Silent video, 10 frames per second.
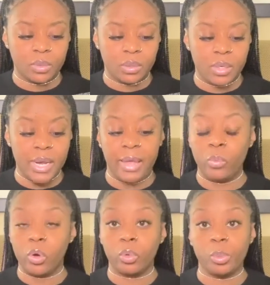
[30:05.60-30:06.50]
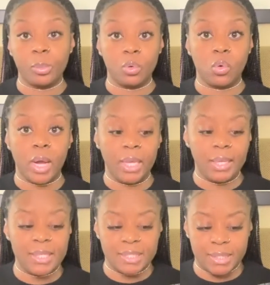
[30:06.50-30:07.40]
network with people quite
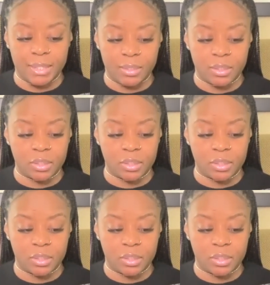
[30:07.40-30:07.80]
easily.